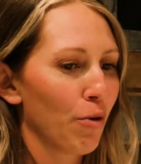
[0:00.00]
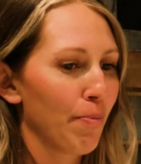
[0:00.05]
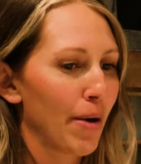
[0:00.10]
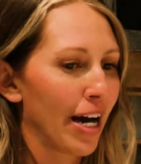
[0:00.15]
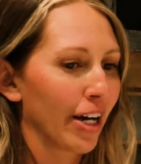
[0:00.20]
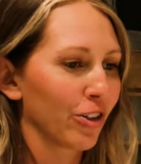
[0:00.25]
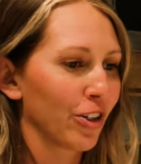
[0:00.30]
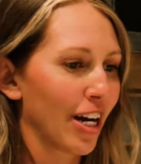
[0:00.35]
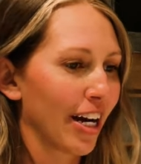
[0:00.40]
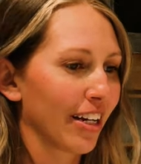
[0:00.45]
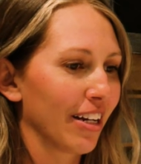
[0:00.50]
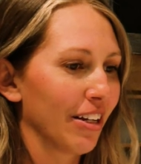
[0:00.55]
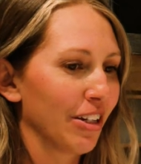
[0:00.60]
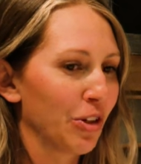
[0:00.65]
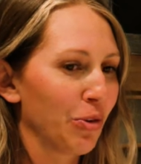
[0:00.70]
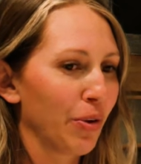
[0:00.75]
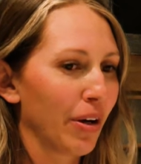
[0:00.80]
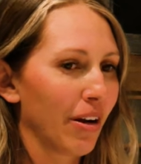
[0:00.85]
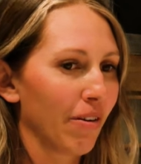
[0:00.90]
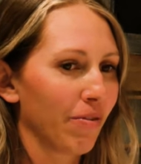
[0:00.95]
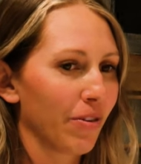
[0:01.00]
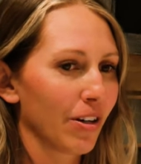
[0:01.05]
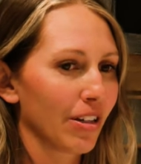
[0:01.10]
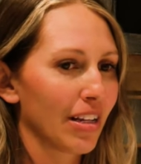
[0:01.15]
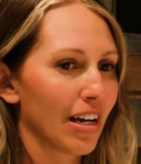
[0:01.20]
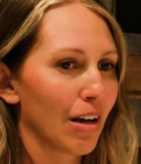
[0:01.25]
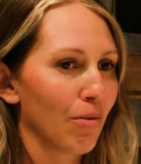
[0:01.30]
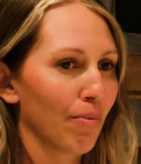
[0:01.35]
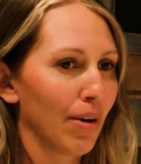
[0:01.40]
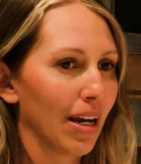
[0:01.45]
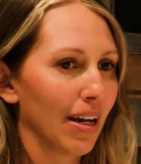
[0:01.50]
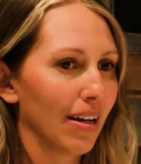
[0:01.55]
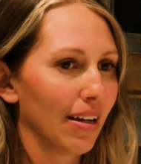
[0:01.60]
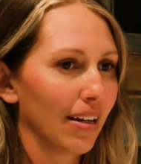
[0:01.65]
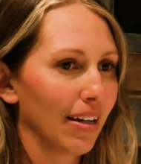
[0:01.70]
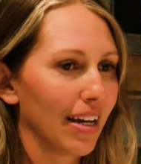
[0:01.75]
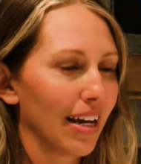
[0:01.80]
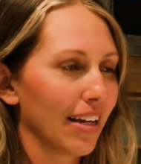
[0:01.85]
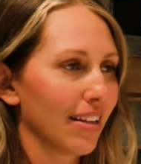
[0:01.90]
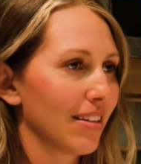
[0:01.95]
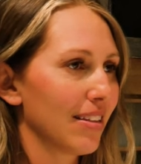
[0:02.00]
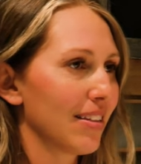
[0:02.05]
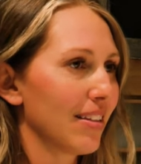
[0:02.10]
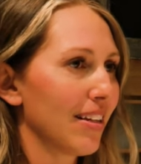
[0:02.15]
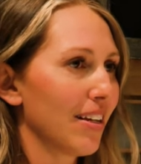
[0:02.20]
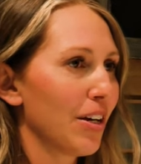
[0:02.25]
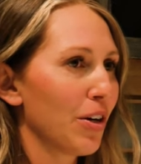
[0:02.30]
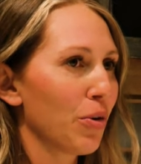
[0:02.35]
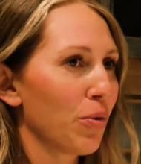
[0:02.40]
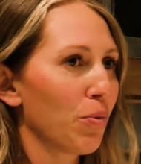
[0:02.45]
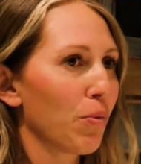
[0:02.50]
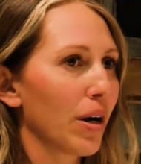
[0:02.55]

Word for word: backtracking to when I first had my kids yeah.